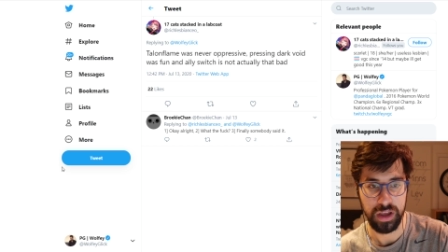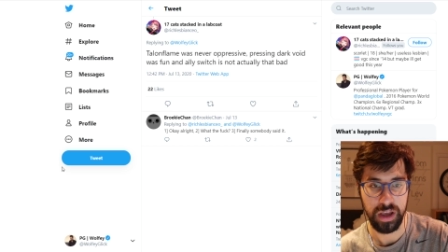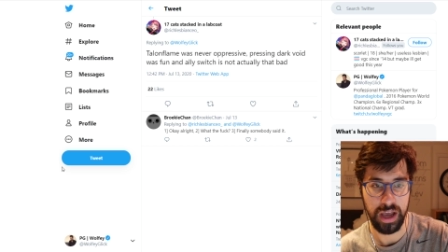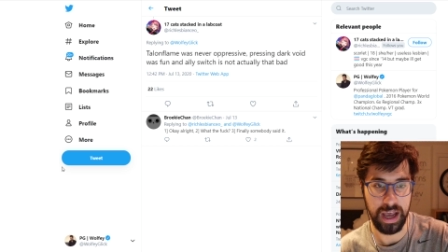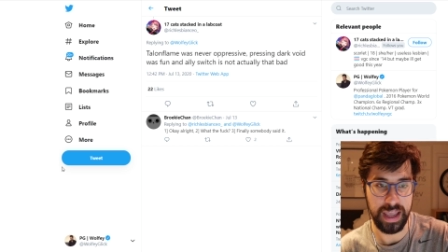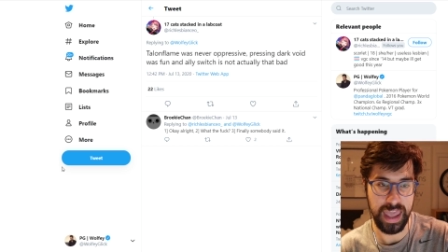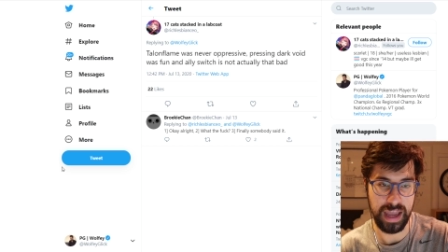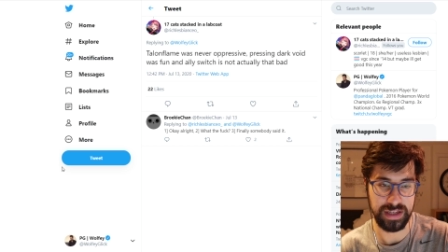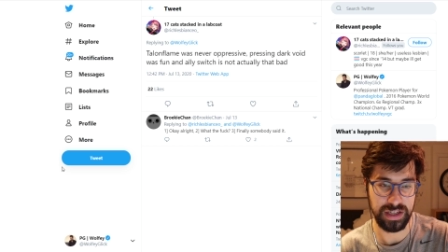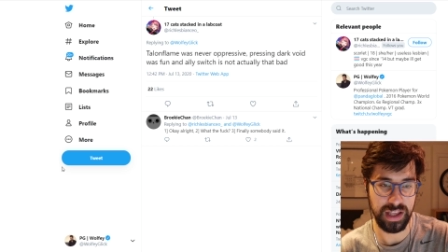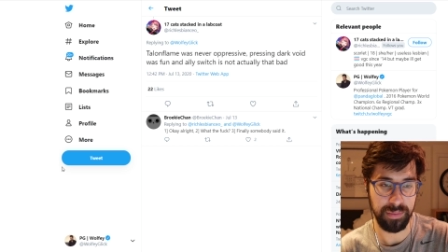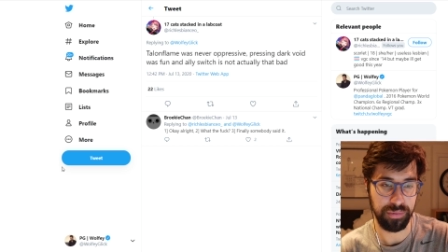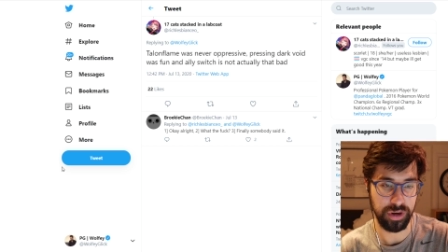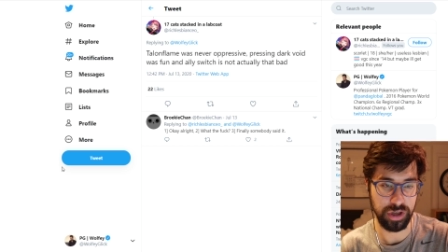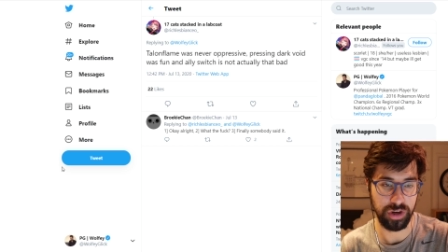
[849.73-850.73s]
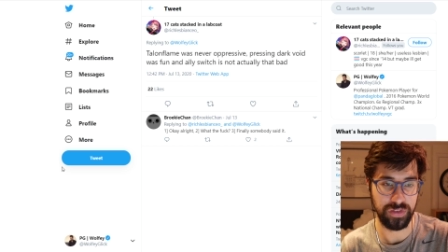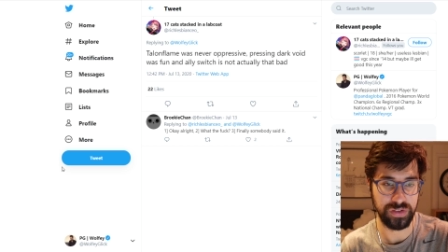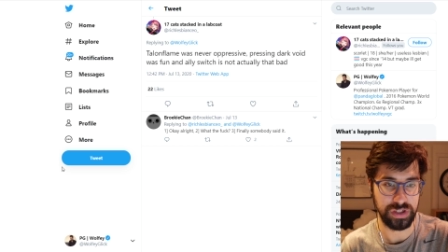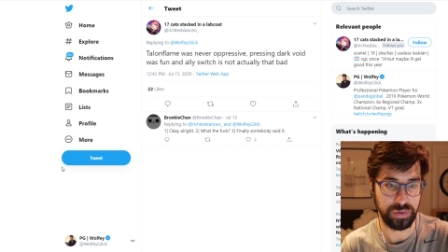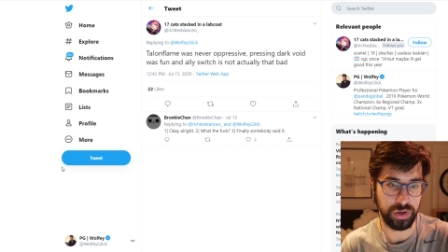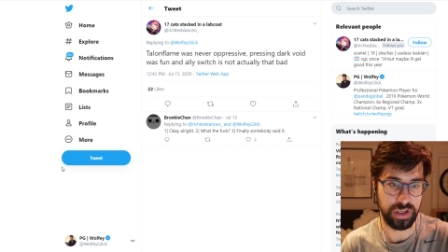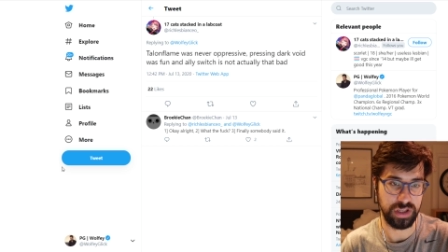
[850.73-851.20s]
Uh, yeah, it did get pretty nerfed
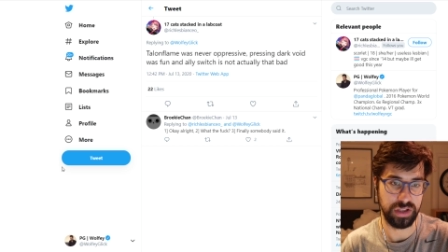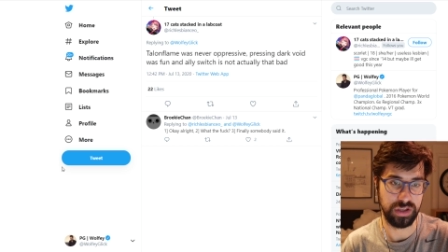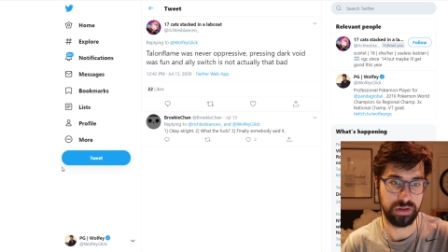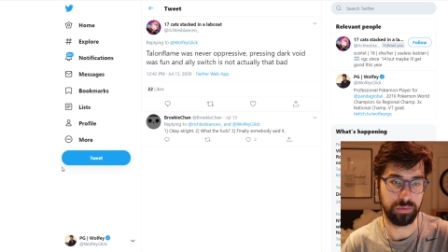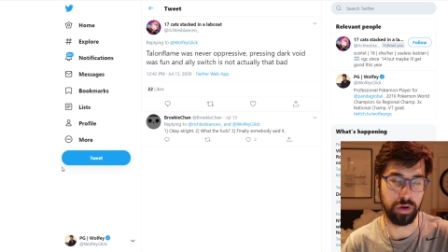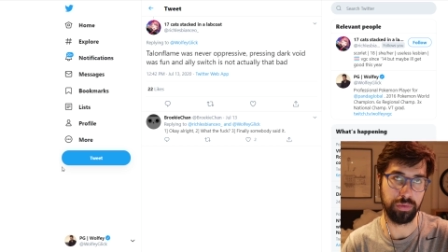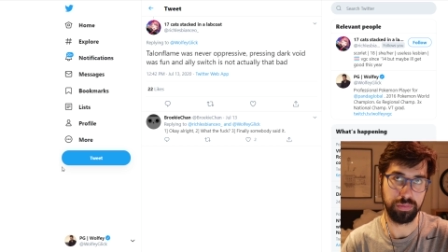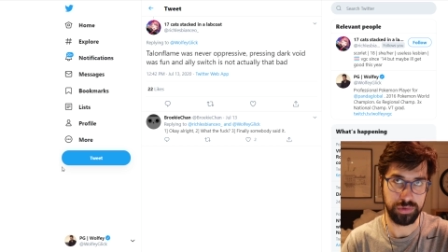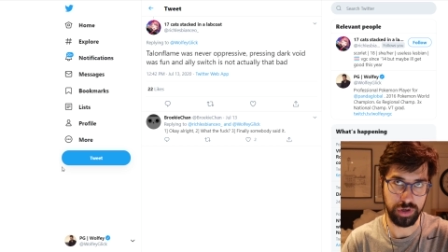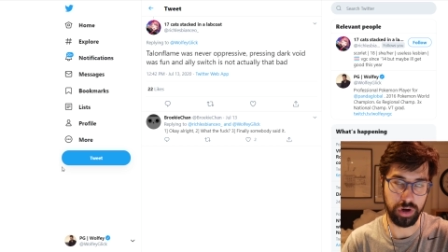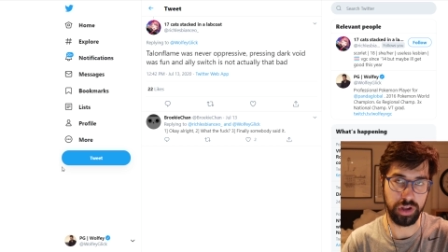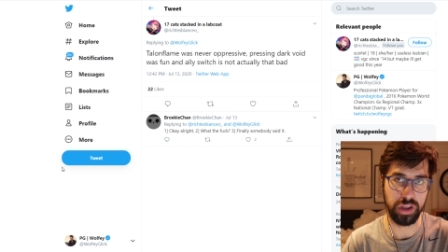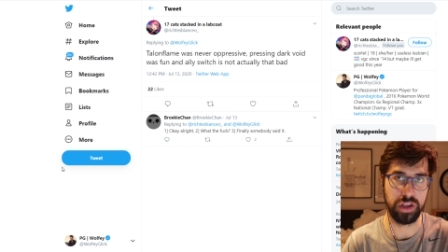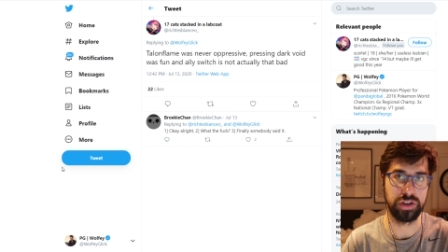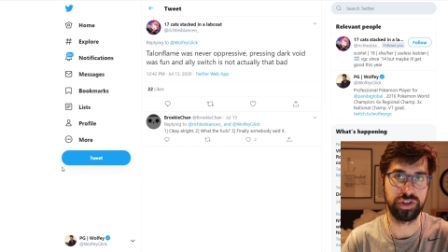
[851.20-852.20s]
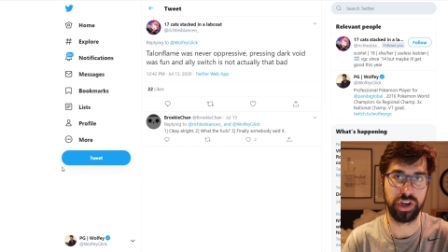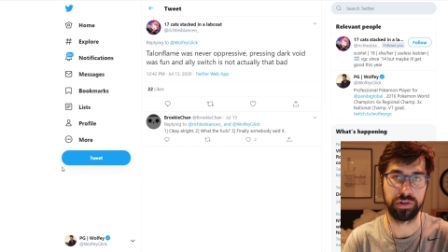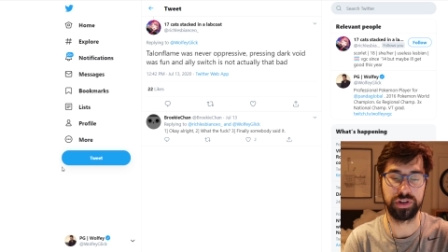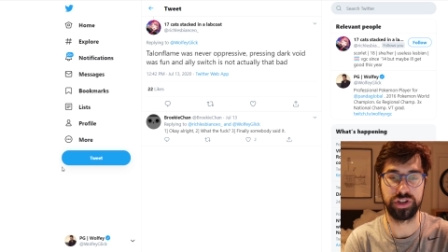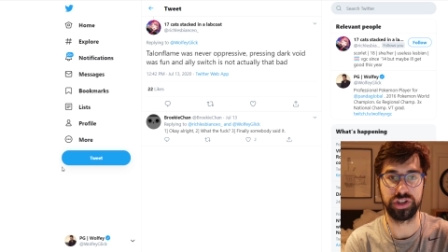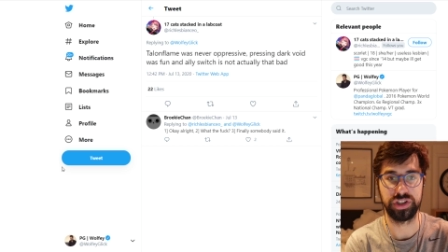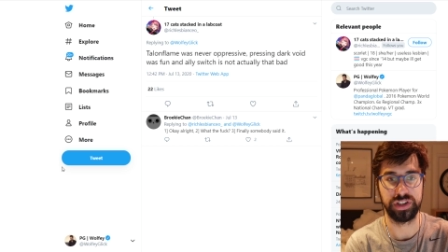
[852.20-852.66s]
in 20... Well, starting in
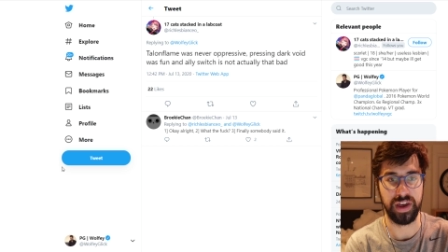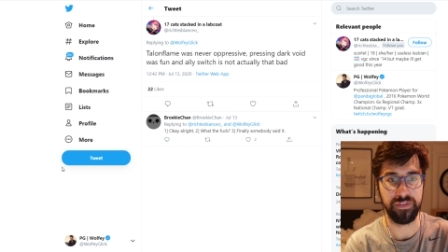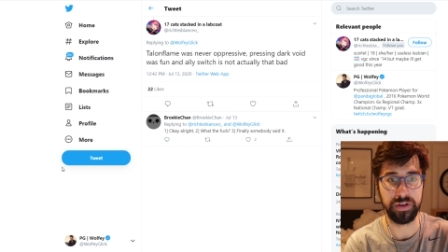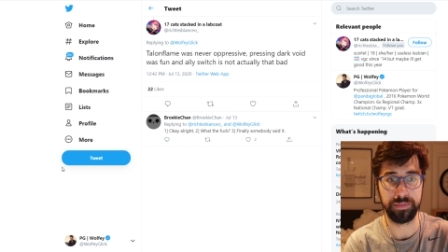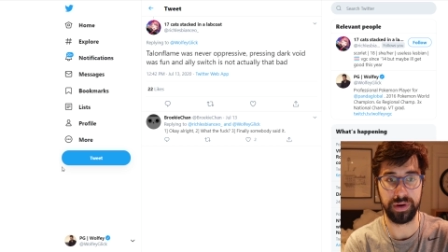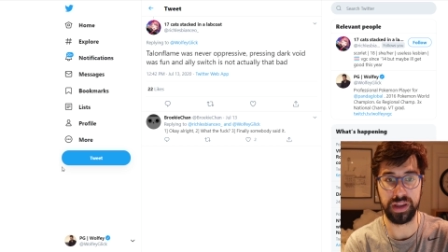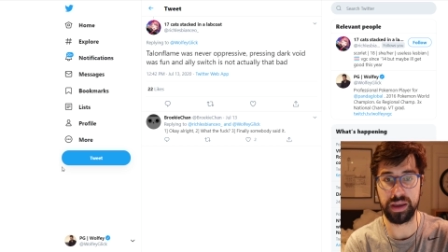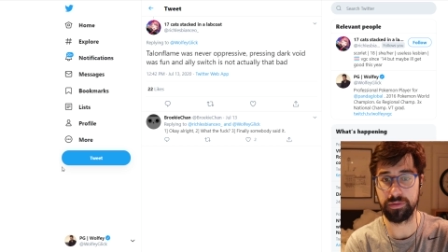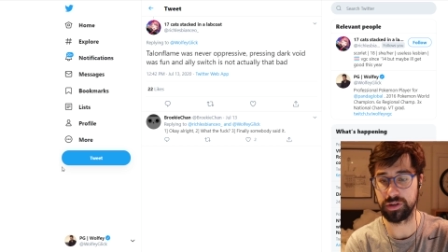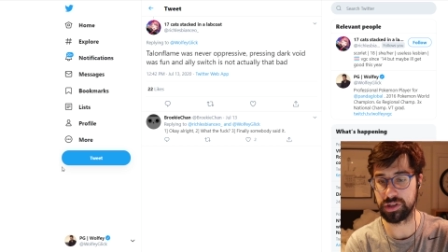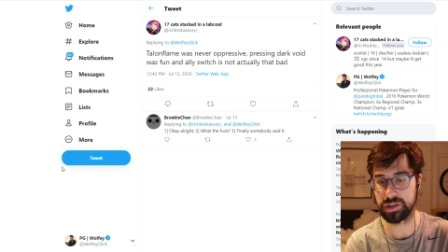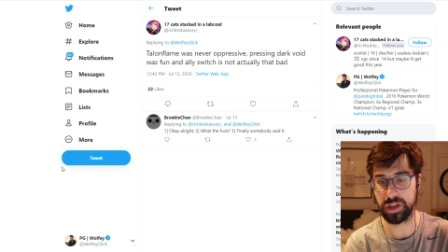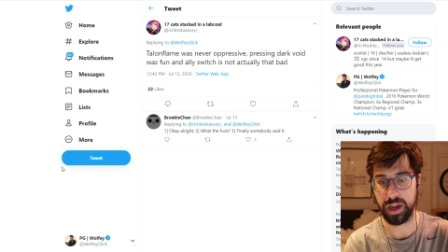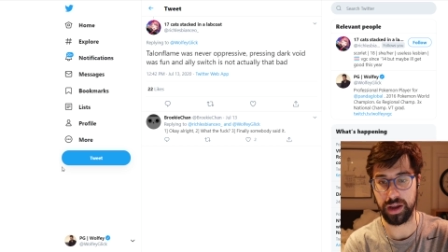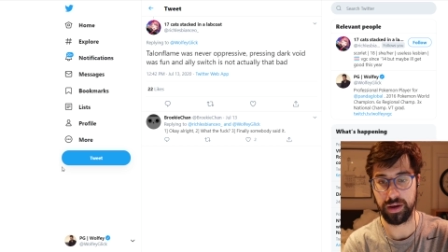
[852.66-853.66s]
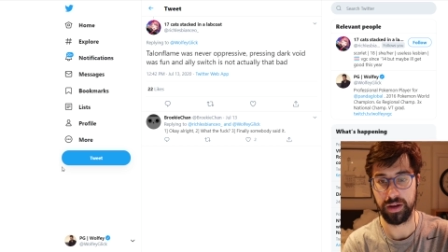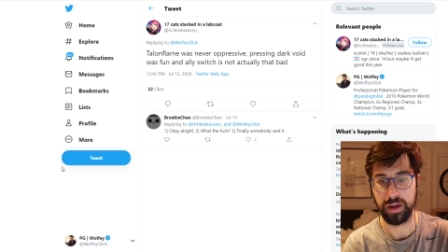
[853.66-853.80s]
Generation 7, but it was, like...